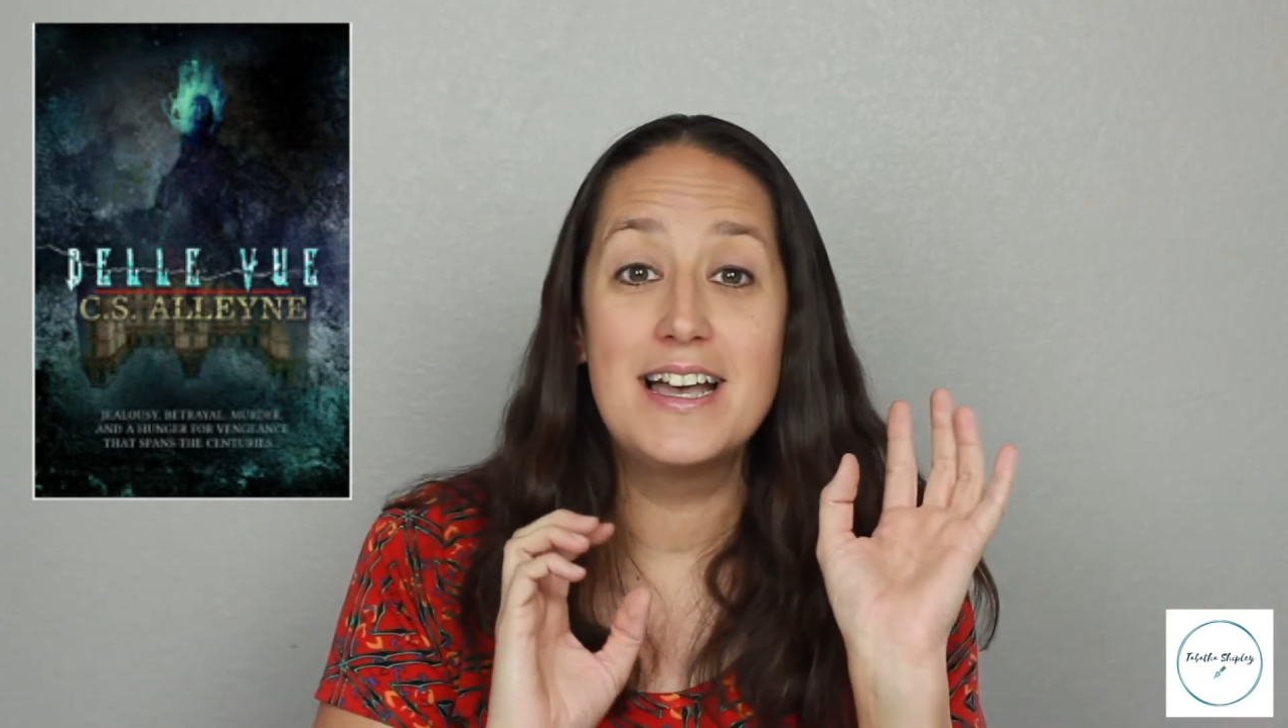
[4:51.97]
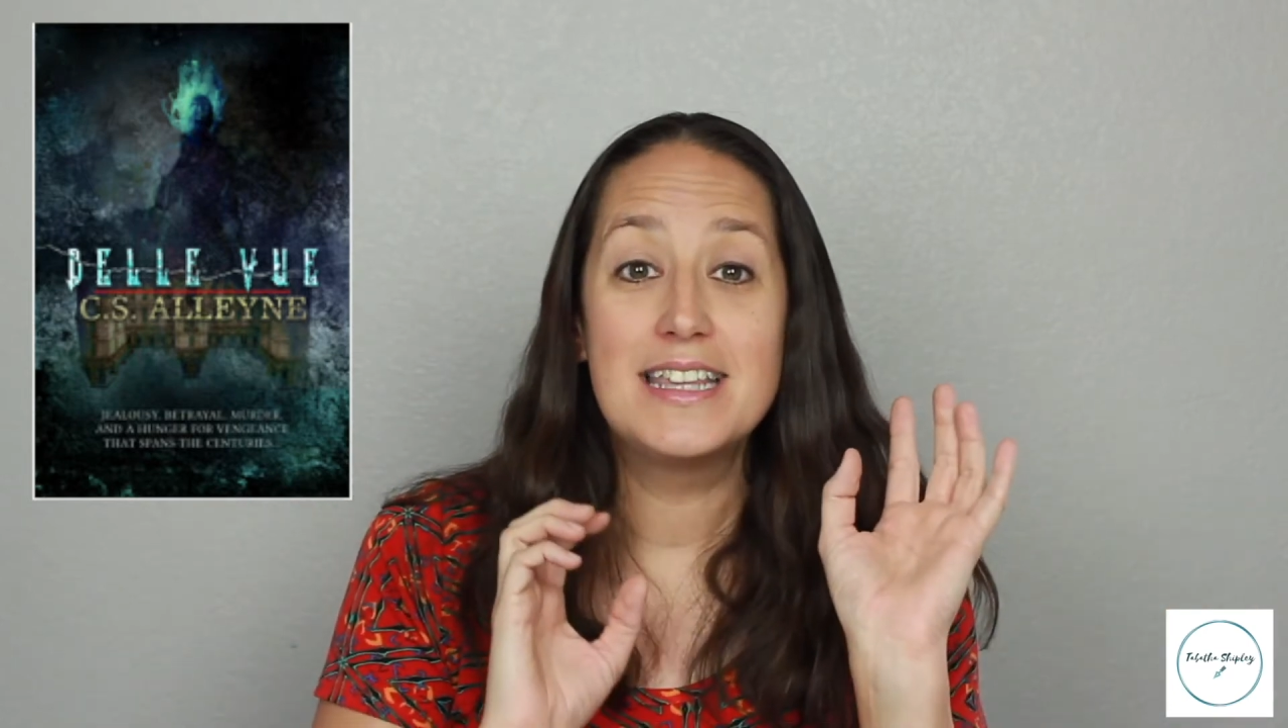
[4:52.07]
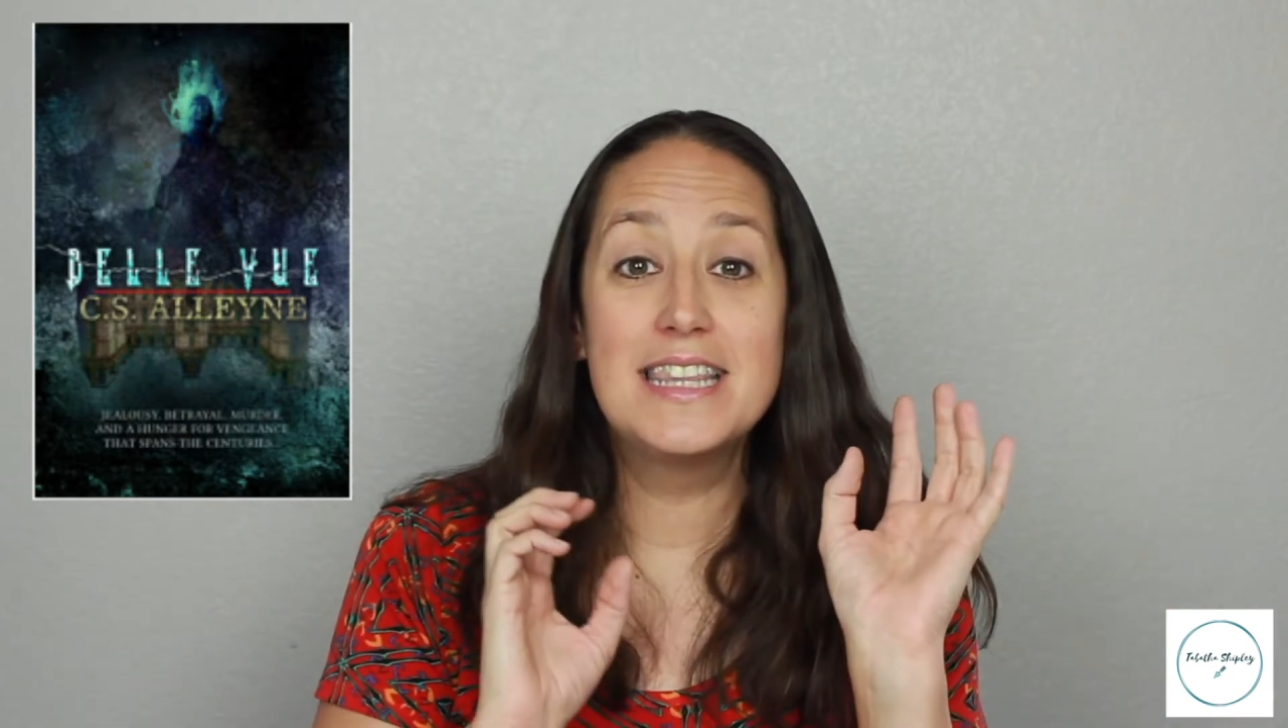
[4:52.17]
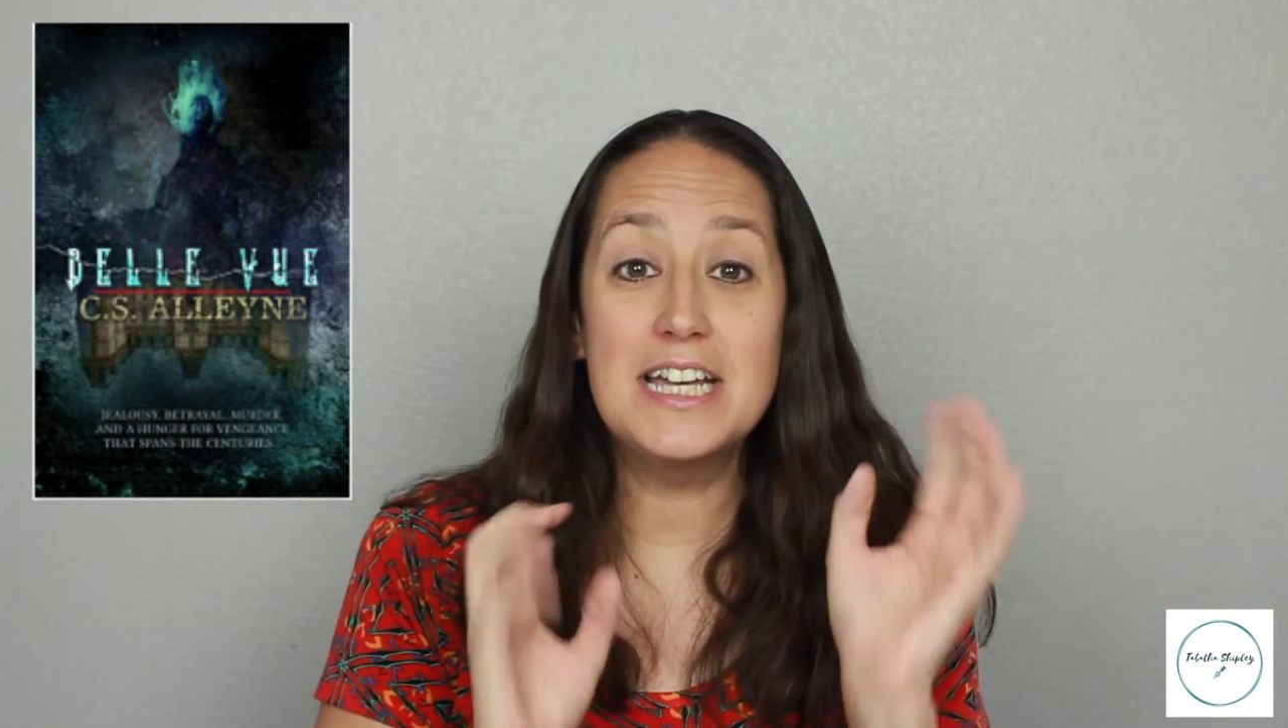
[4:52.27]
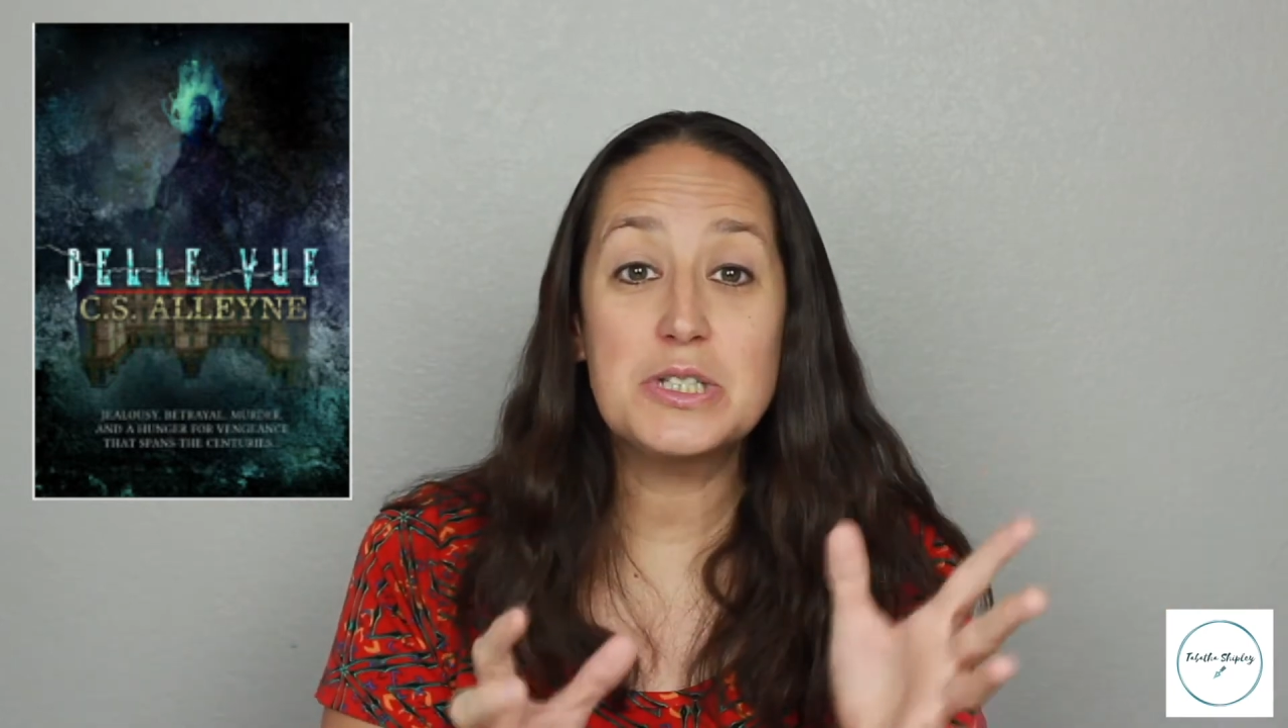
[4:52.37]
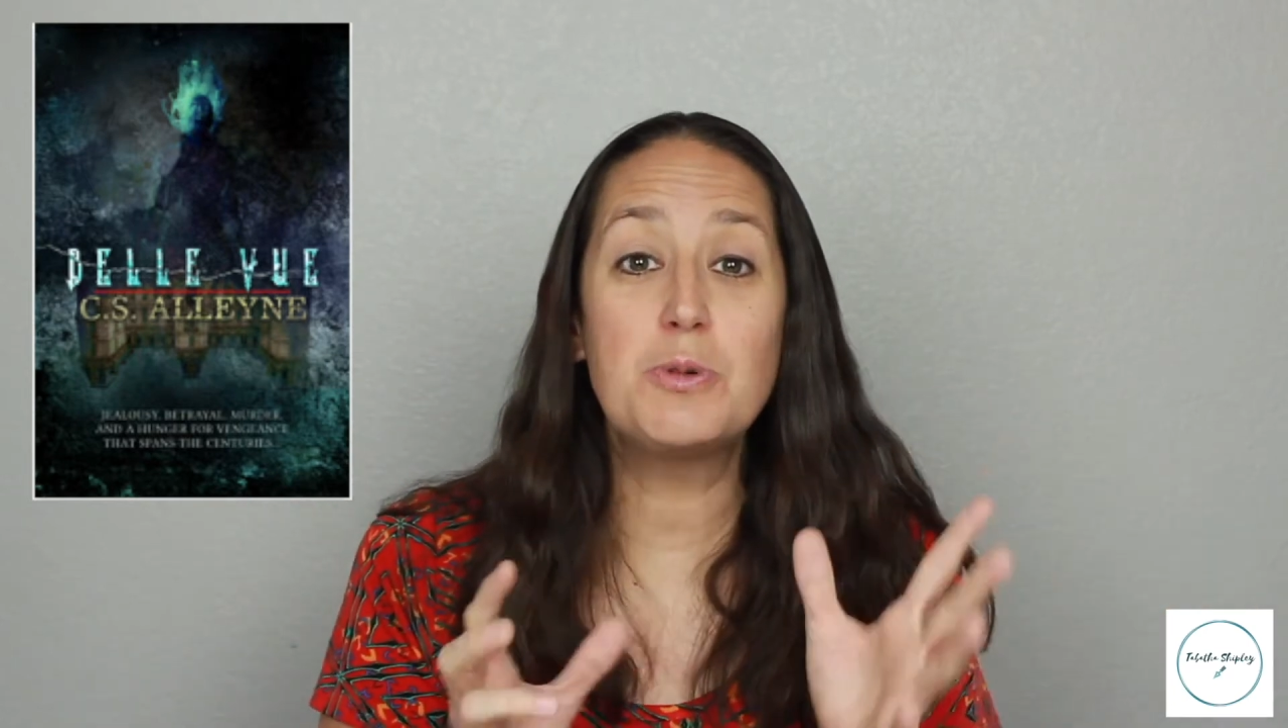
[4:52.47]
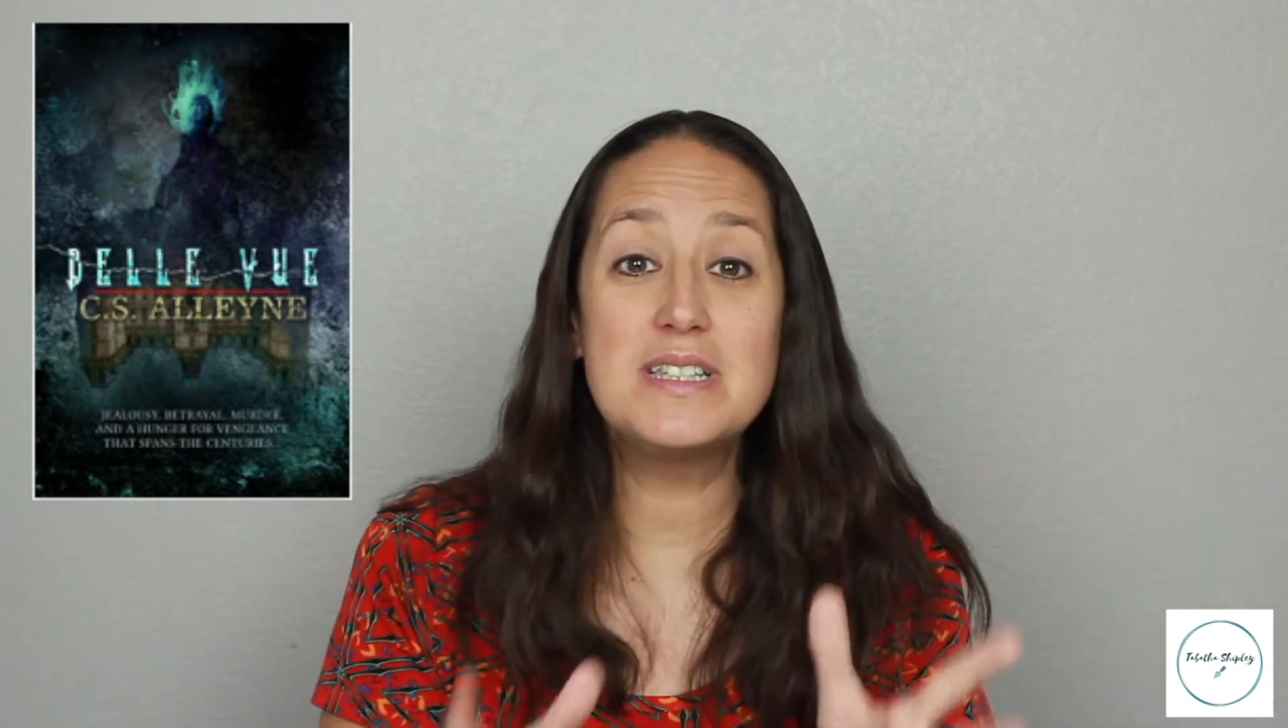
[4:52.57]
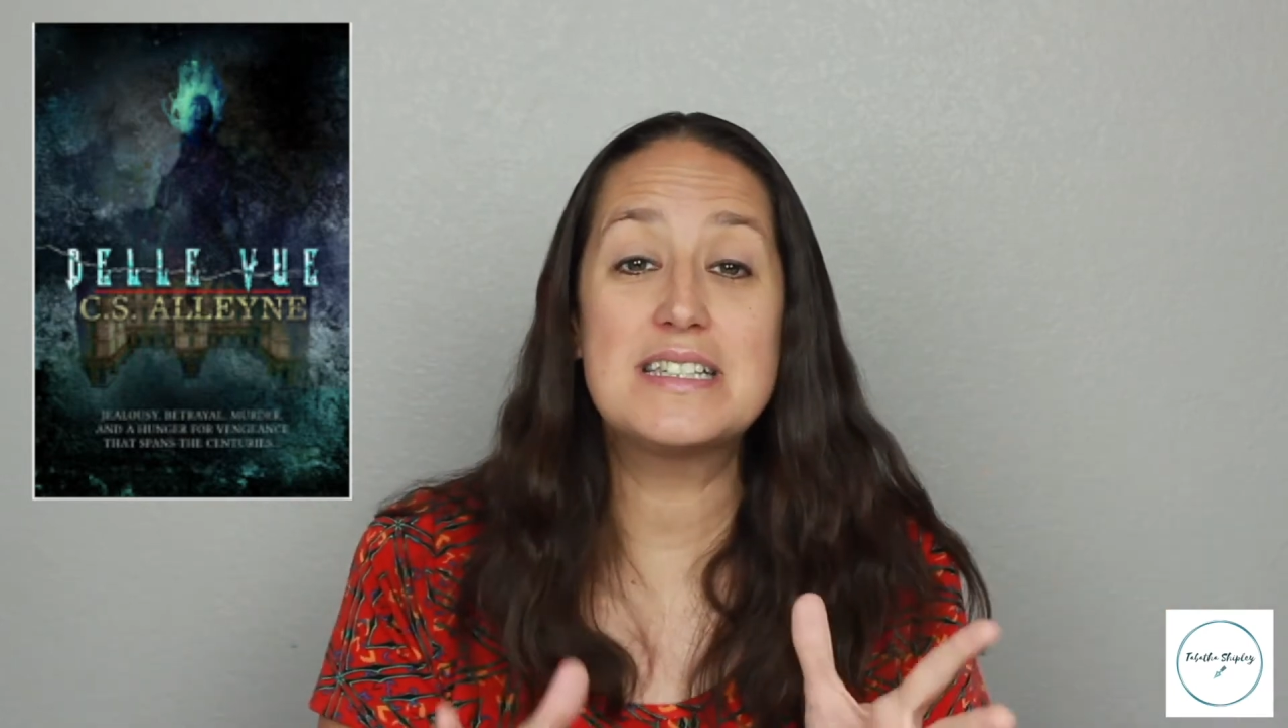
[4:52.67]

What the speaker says: this one